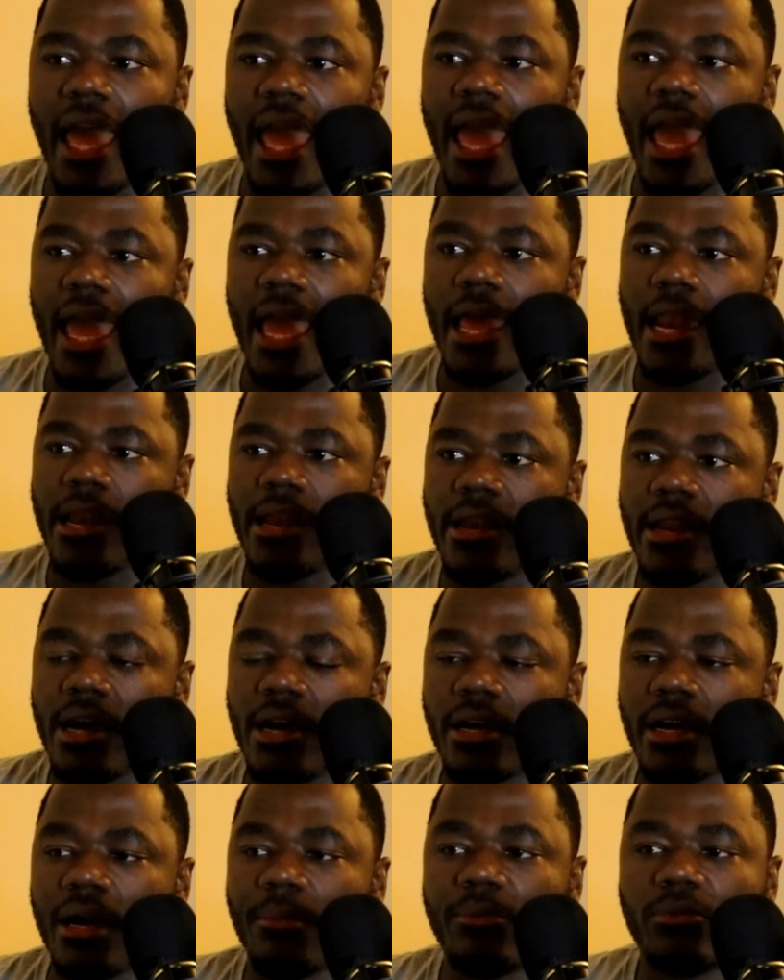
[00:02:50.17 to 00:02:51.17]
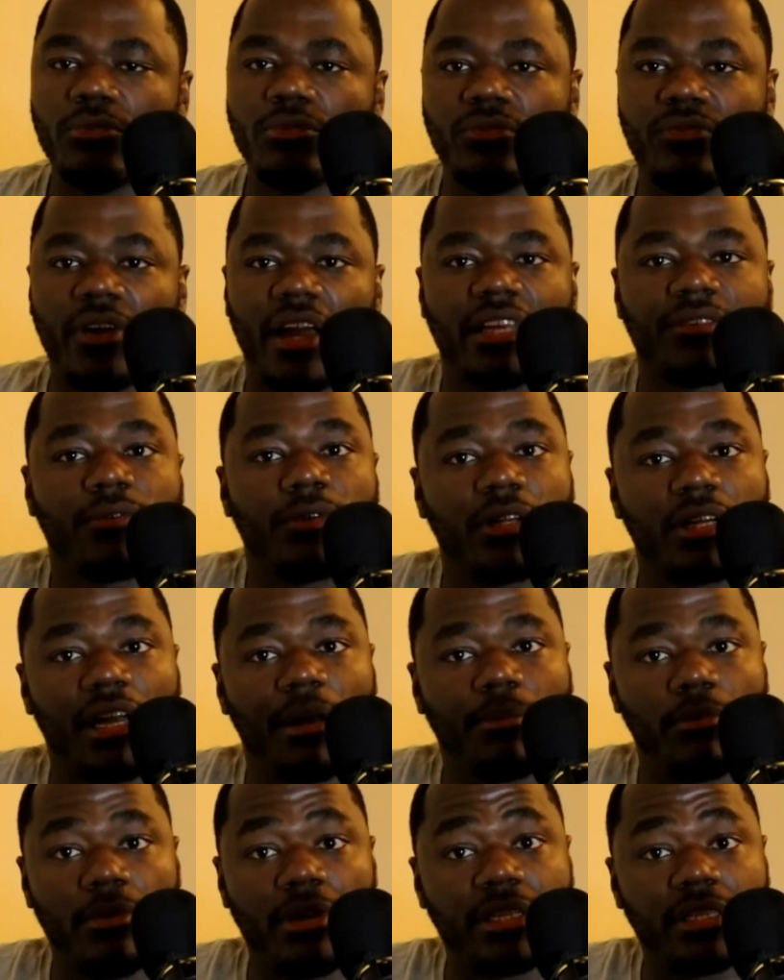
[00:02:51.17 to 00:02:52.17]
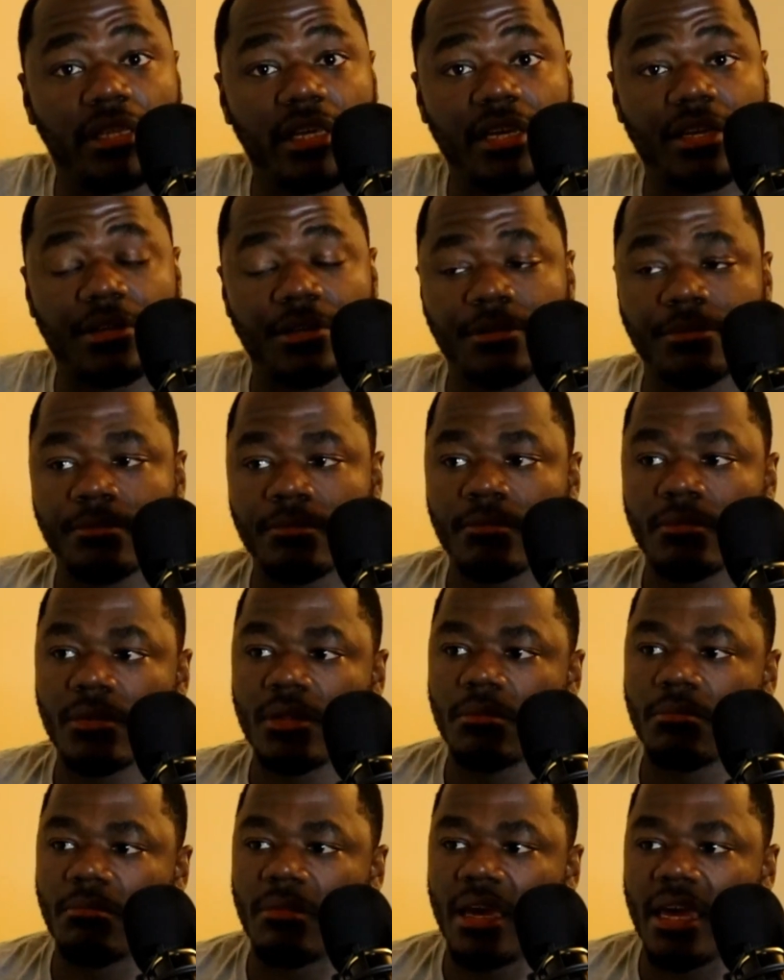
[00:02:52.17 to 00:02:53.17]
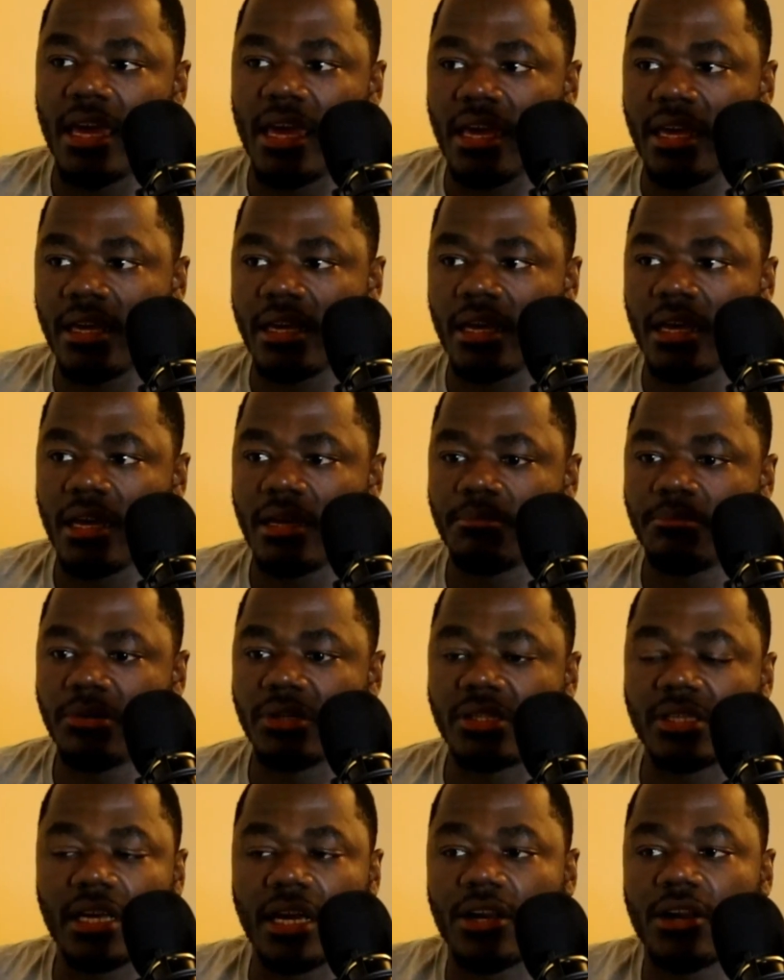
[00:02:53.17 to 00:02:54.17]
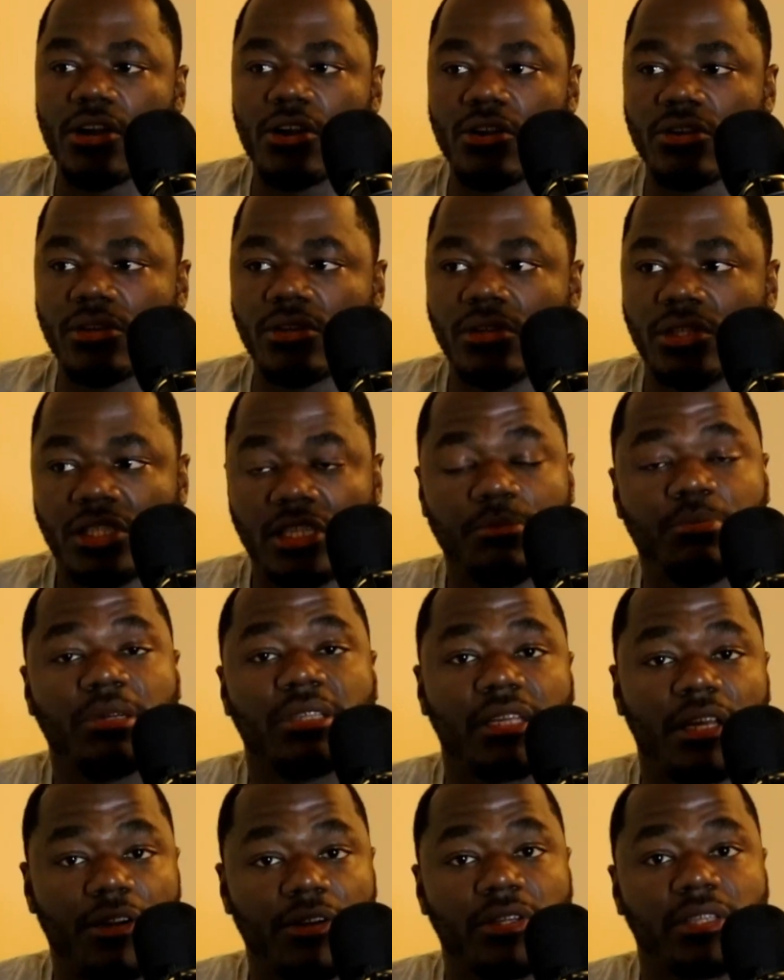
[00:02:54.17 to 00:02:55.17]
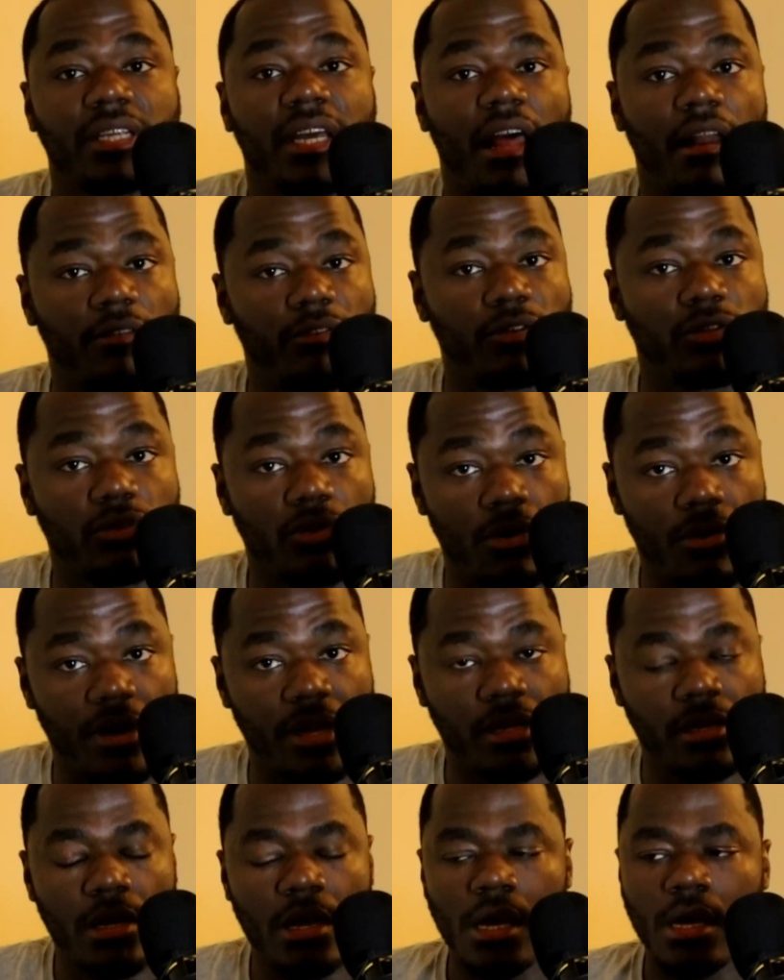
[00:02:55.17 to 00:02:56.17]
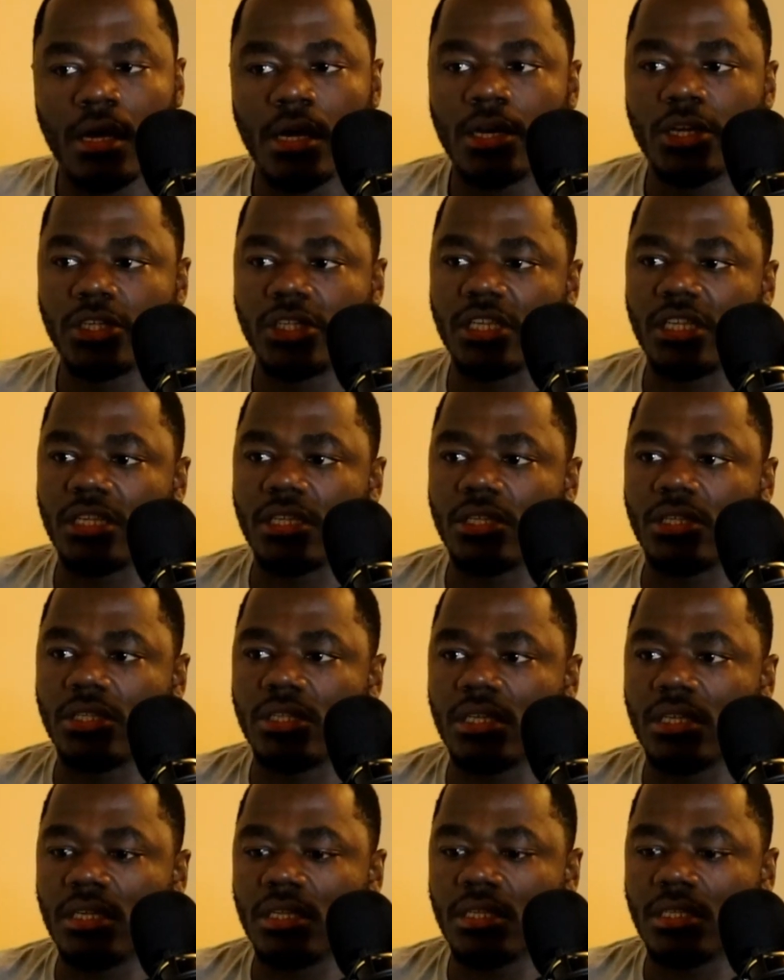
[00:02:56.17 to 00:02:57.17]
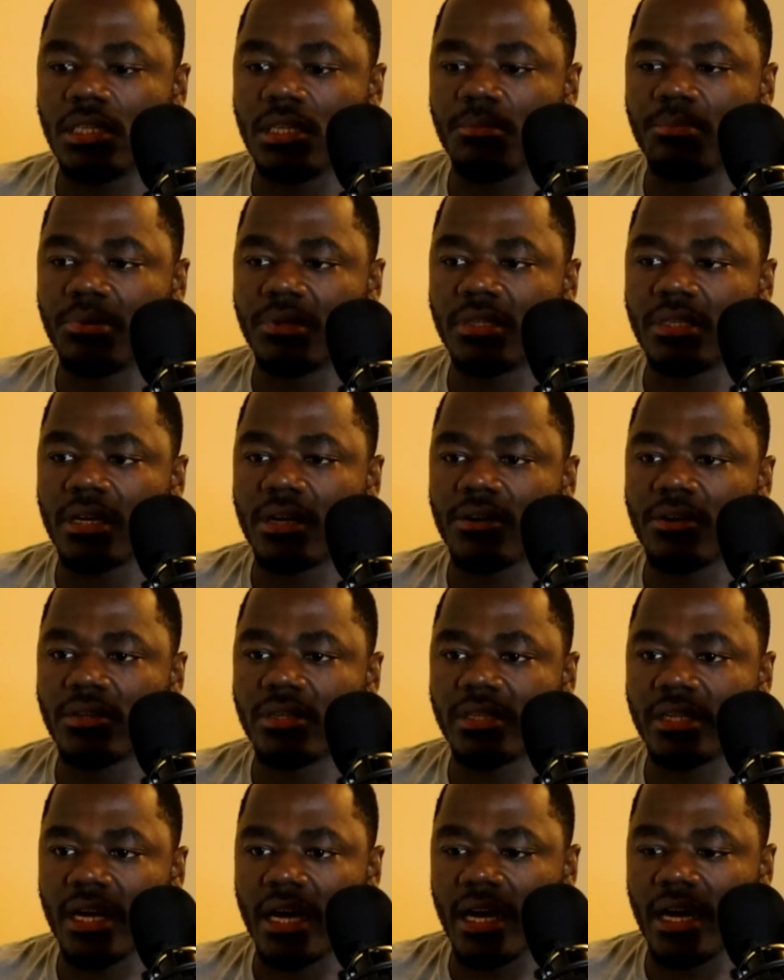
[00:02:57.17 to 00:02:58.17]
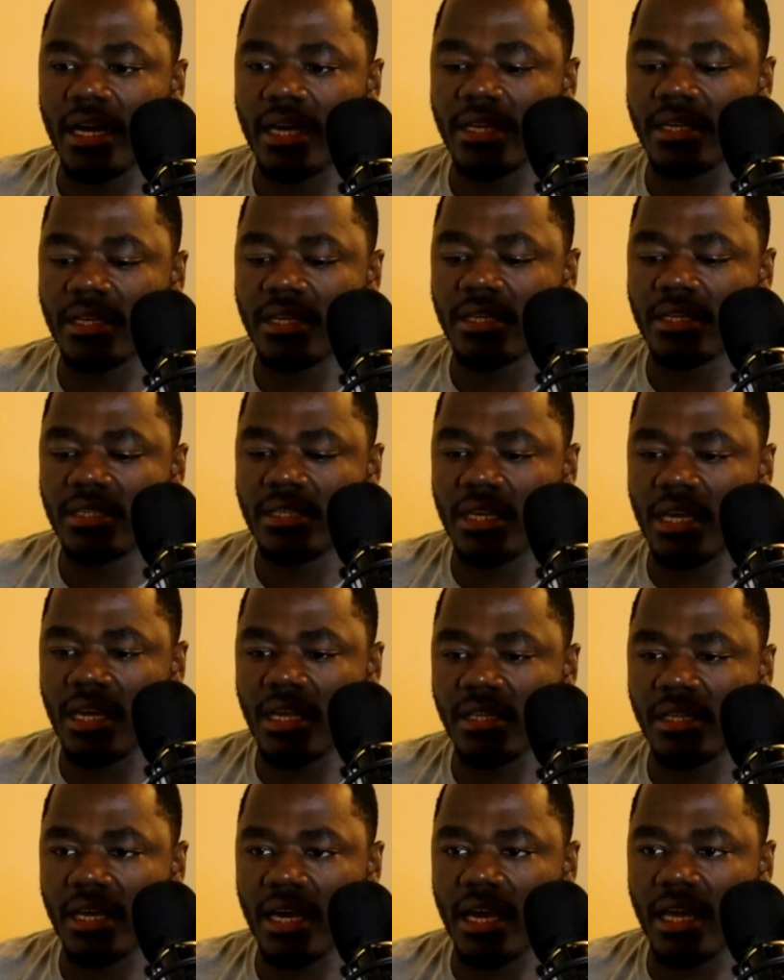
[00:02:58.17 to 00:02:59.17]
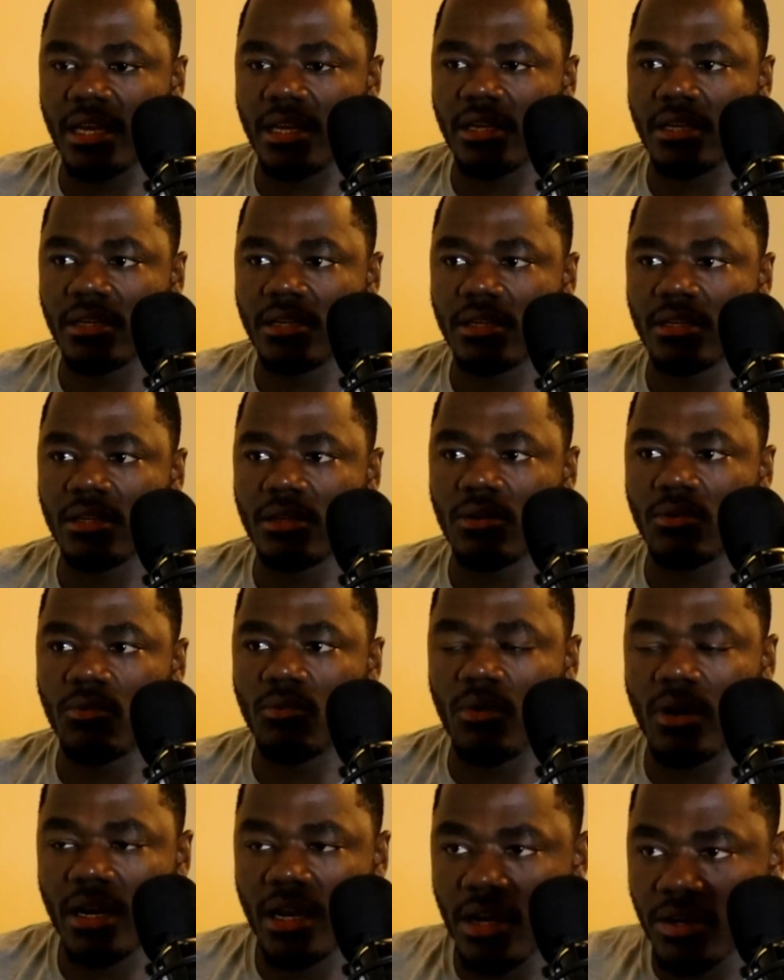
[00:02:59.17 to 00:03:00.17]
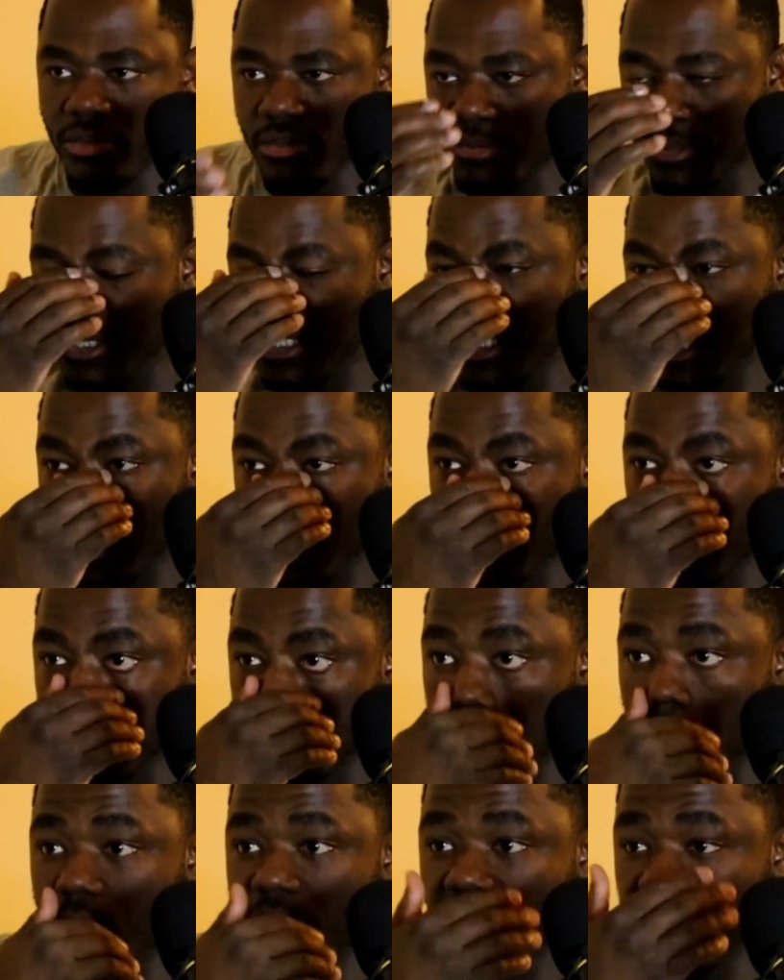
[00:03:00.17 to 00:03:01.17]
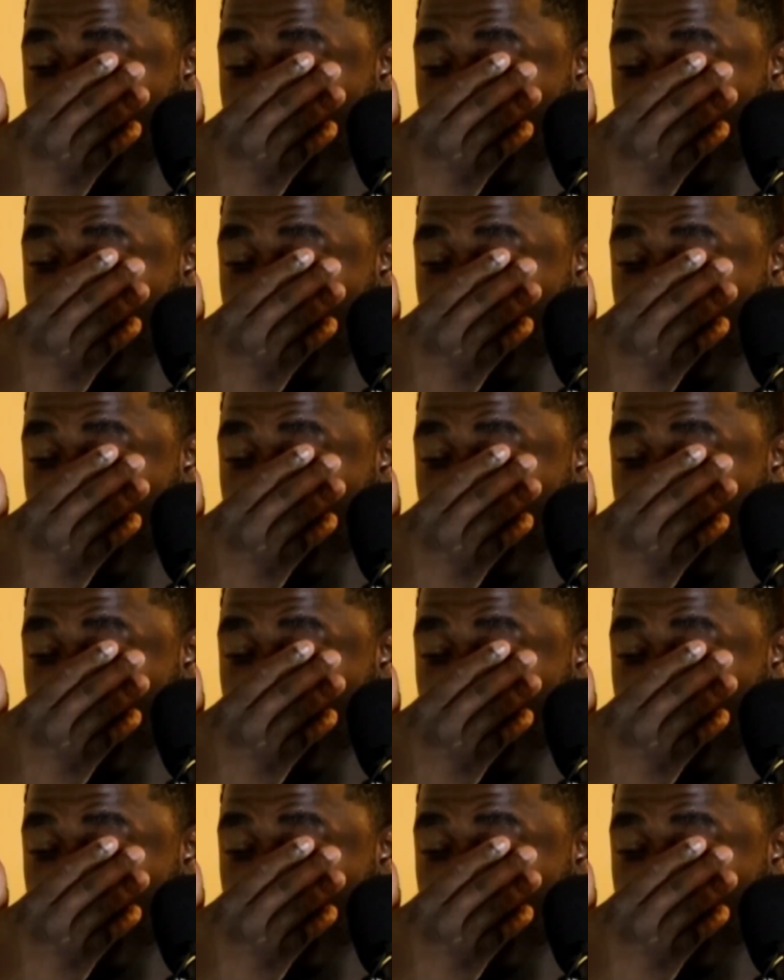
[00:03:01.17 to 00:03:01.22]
And we fast forward a couple weeks later, Meg puts out her side of the story. She puts out her side saying that 100% Tory